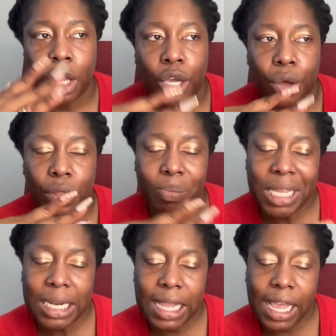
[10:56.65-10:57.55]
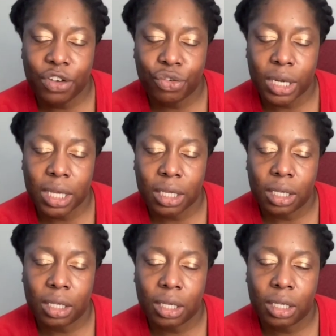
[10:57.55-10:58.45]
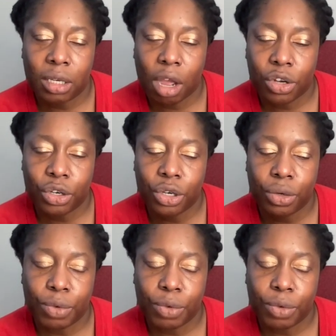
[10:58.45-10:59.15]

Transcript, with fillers: go the pediatric doctor